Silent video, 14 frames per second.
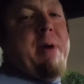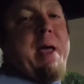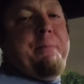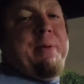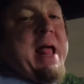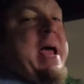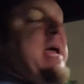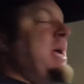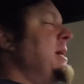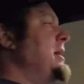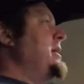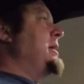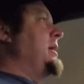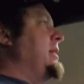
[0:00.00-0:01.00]
I play.
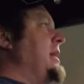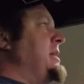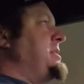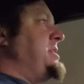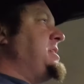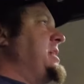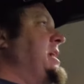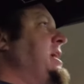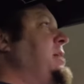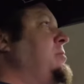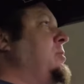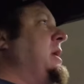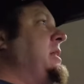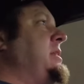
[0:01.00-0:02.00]
Let's see
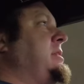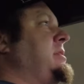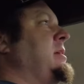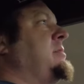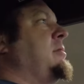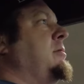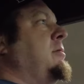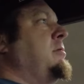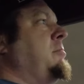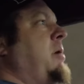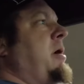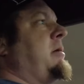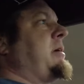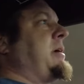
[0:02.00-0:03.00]
what the toll
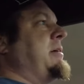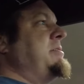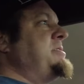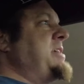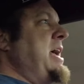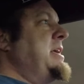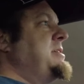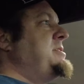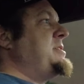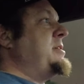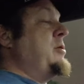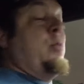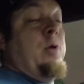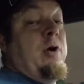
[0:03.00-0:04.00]
worker
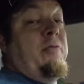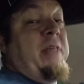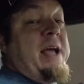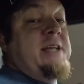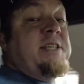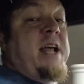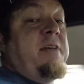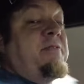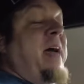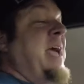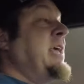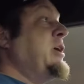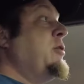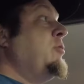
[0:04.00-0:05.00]
says. Will they say
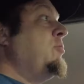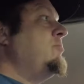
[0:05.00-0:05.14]
thank you?